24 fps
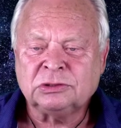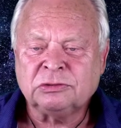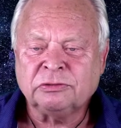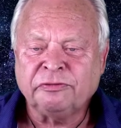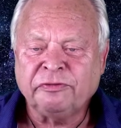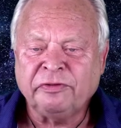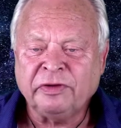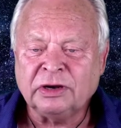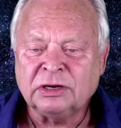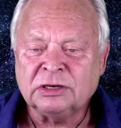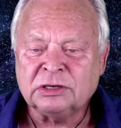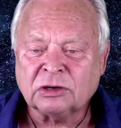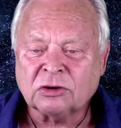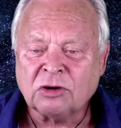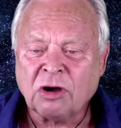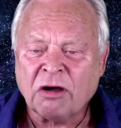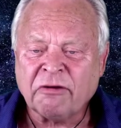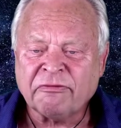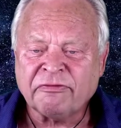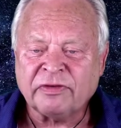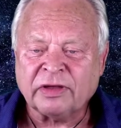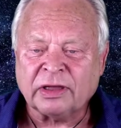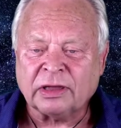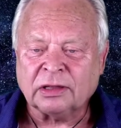to filter
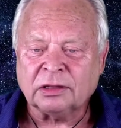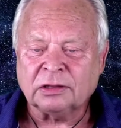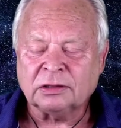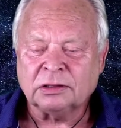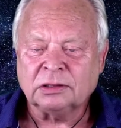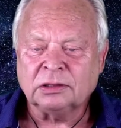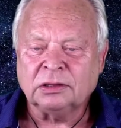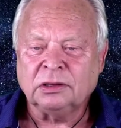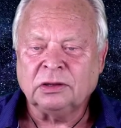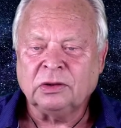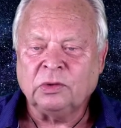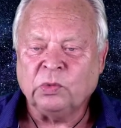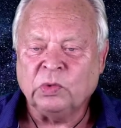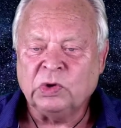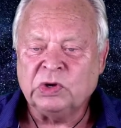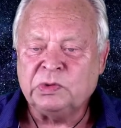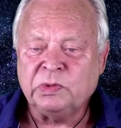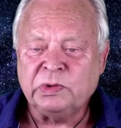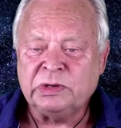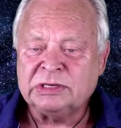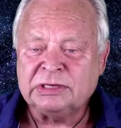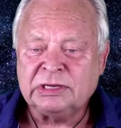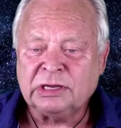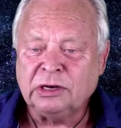coffee,
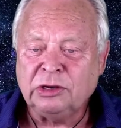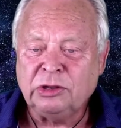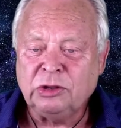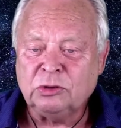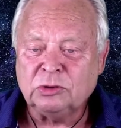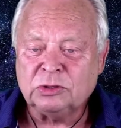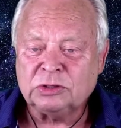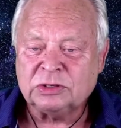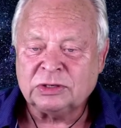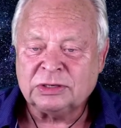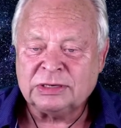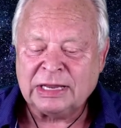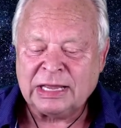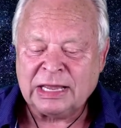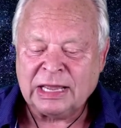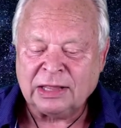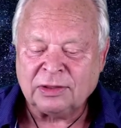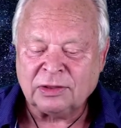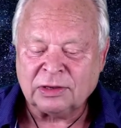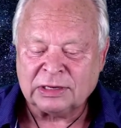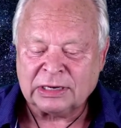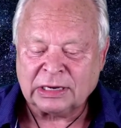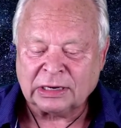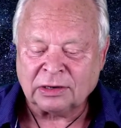which we still use
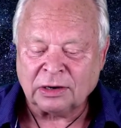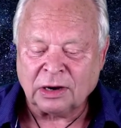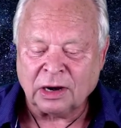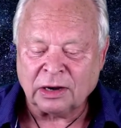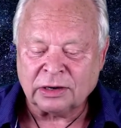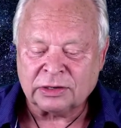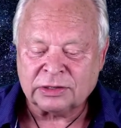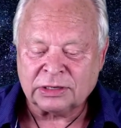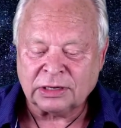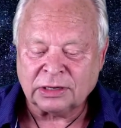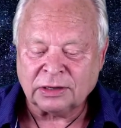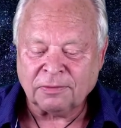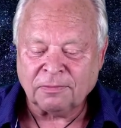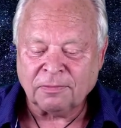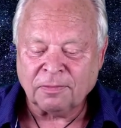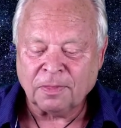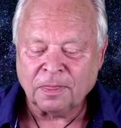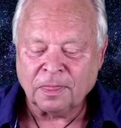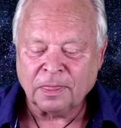today, the technology.